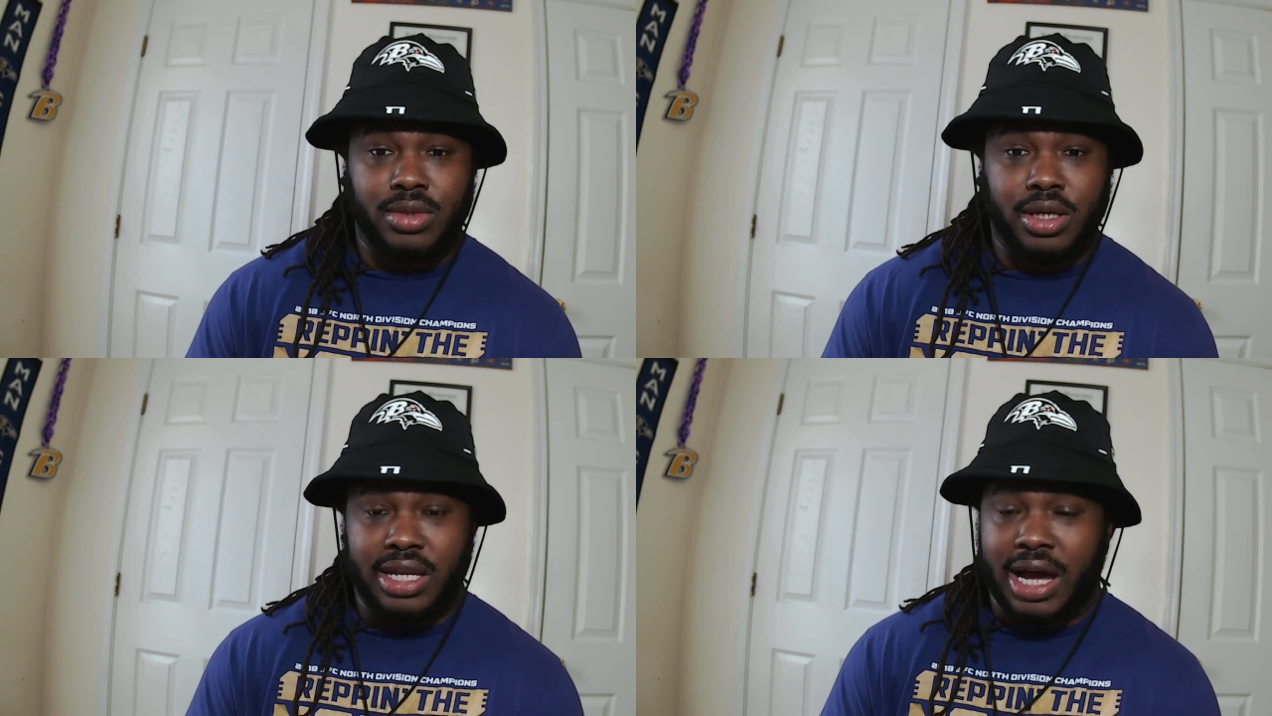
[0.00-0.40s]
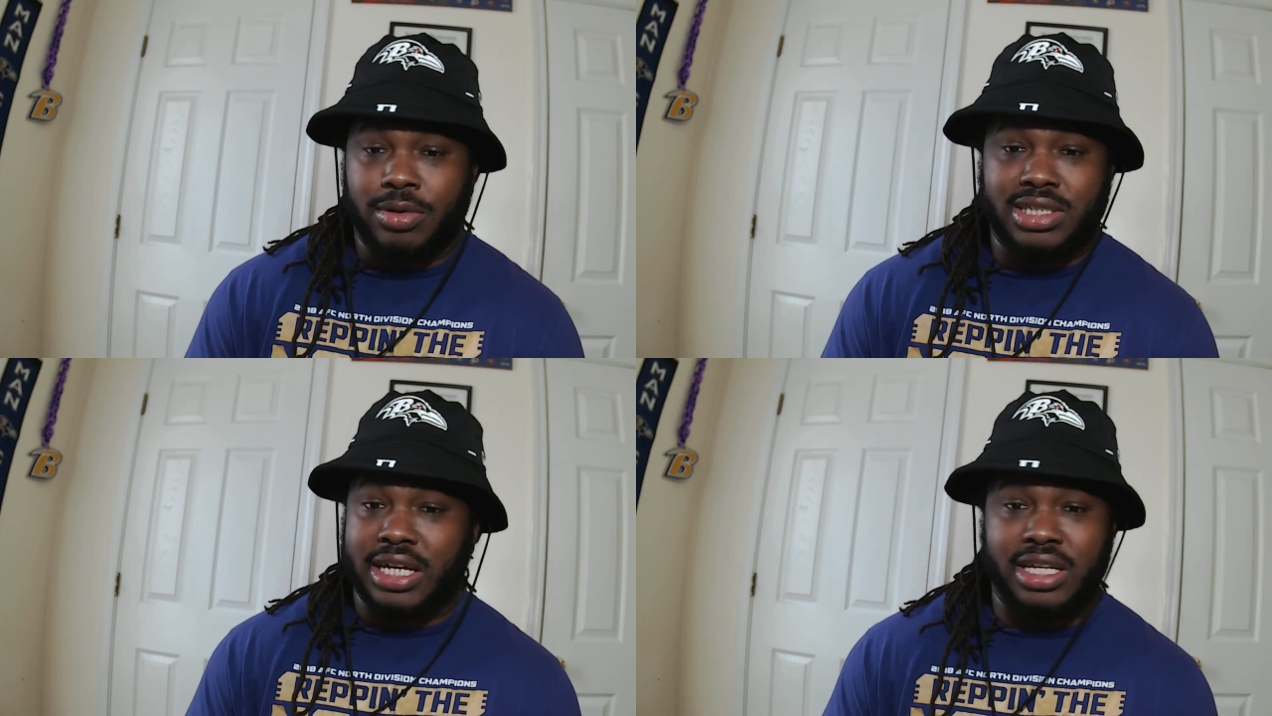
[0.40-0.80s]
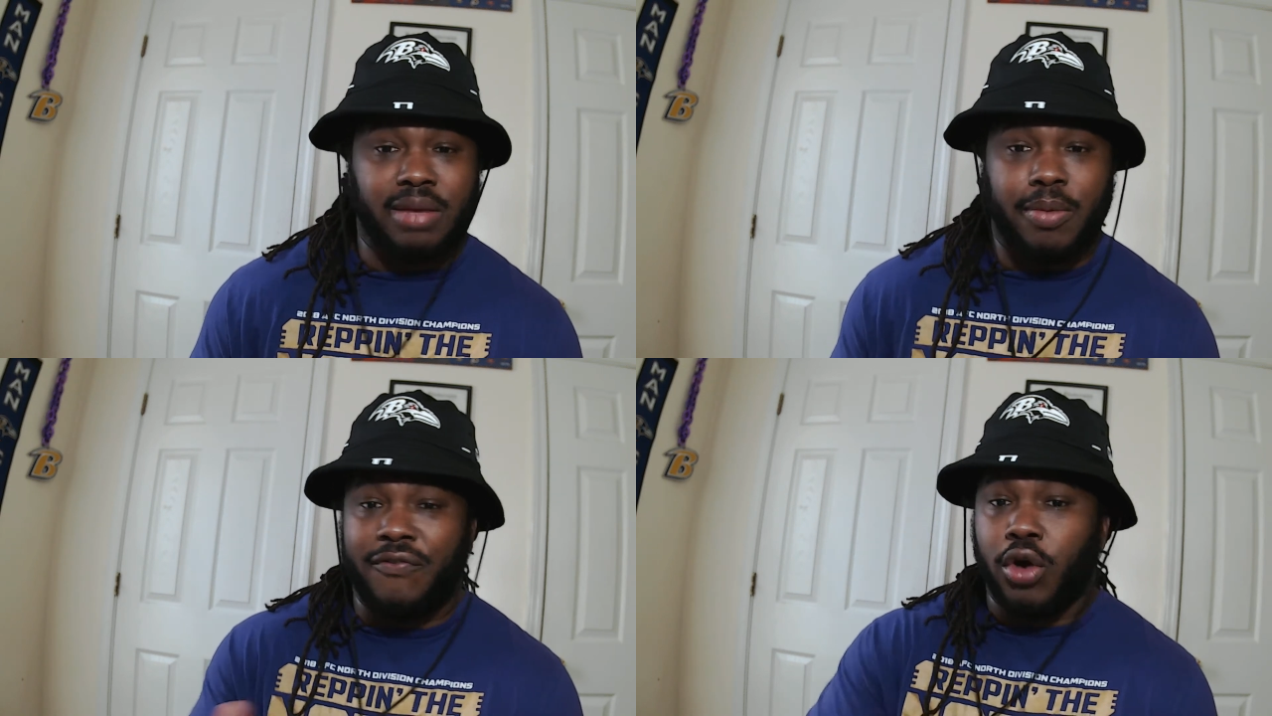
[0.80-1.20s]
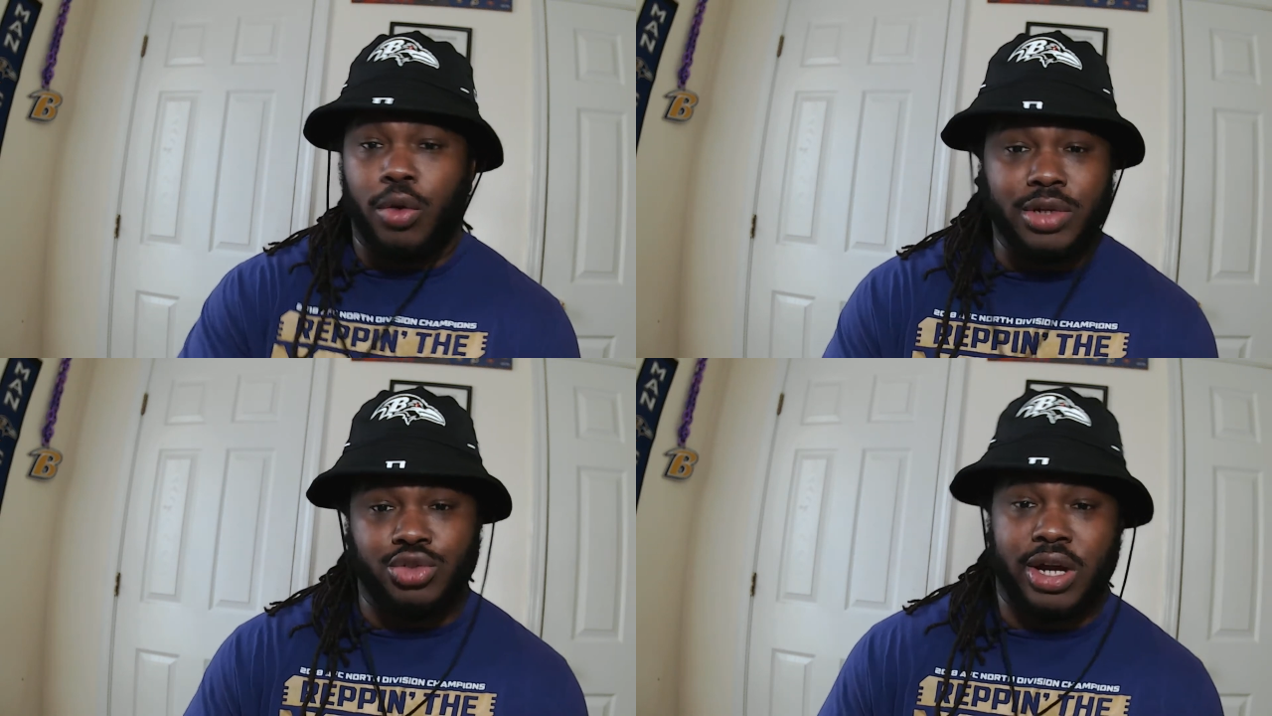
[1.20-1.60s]
And I was saying that before
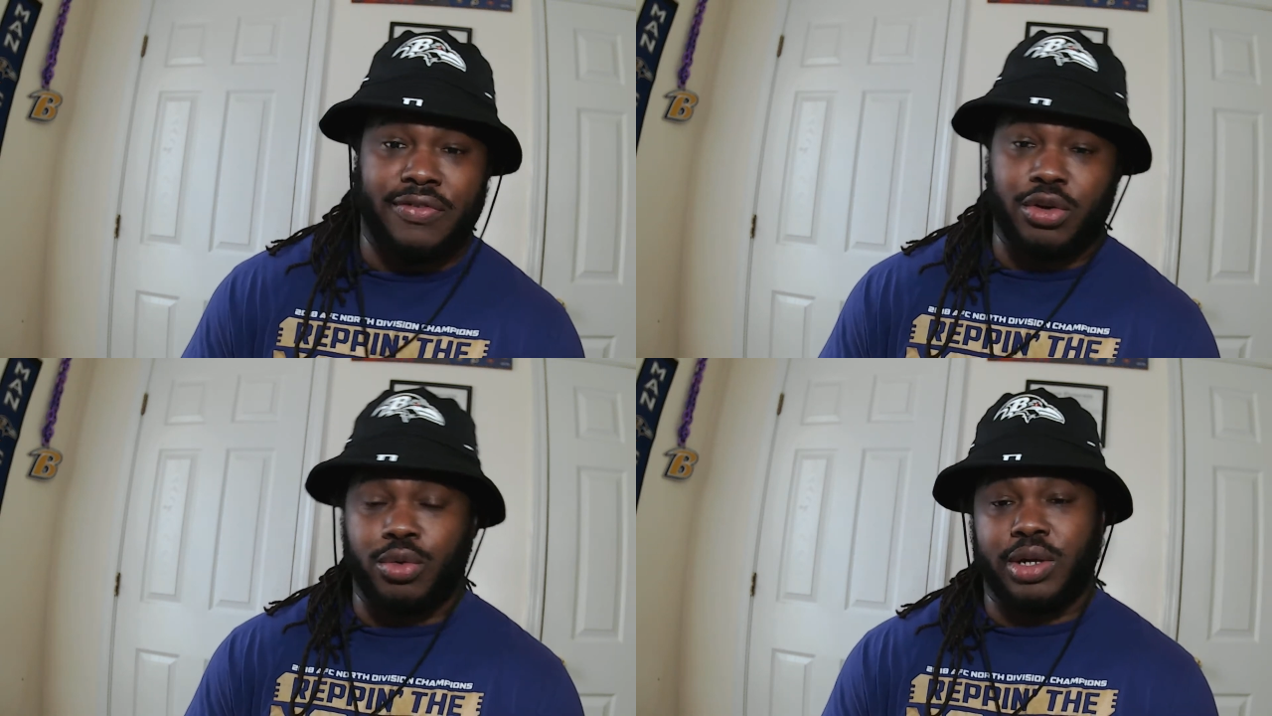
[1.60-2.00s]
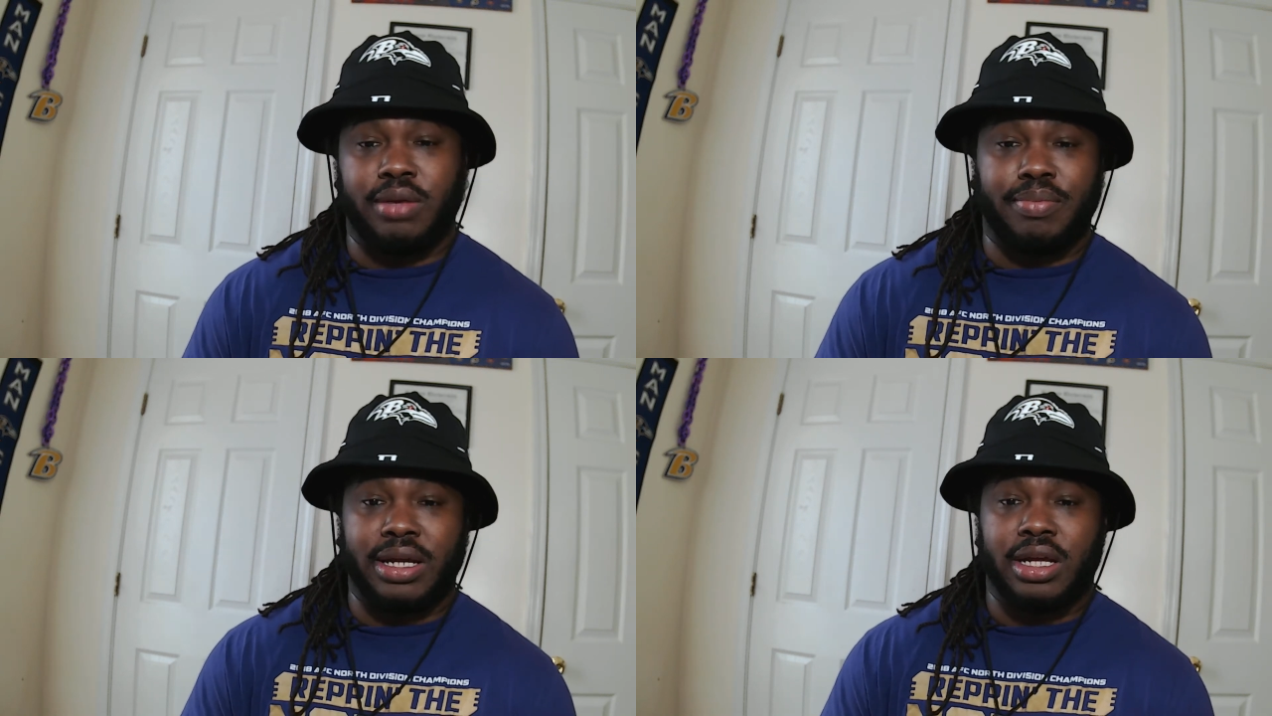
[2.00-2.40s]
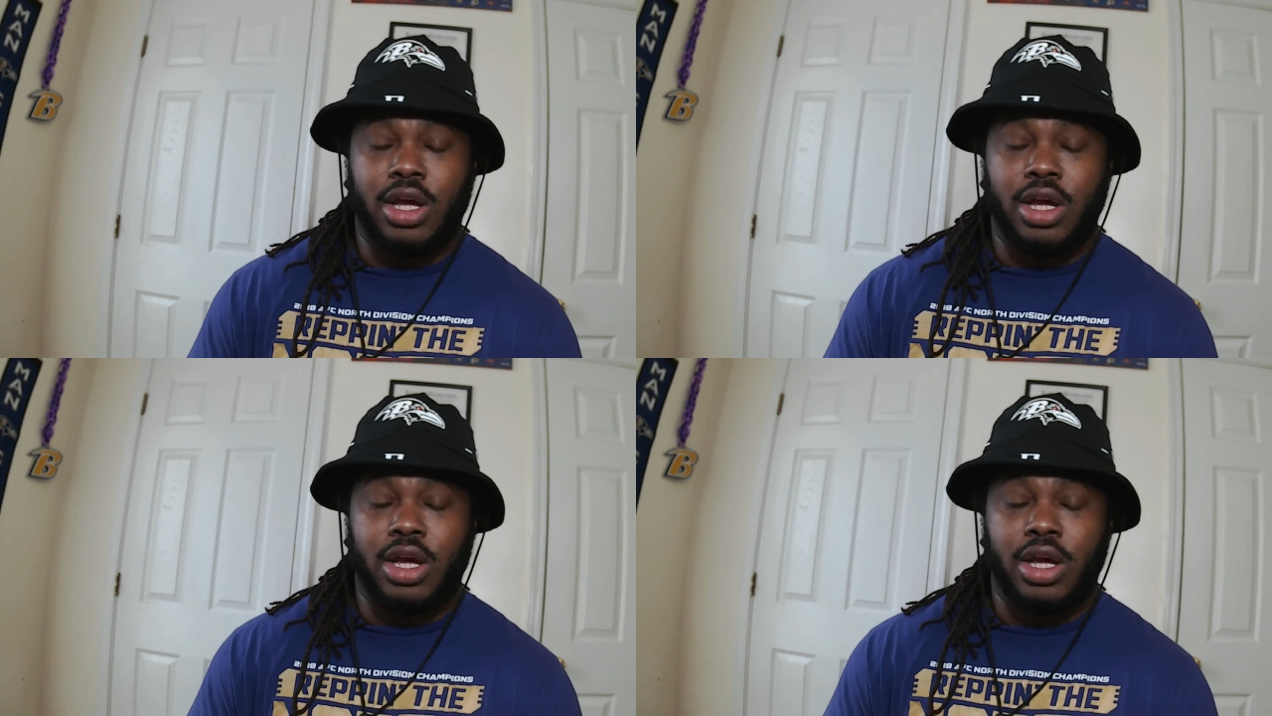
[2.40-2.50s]
we drafted a running back,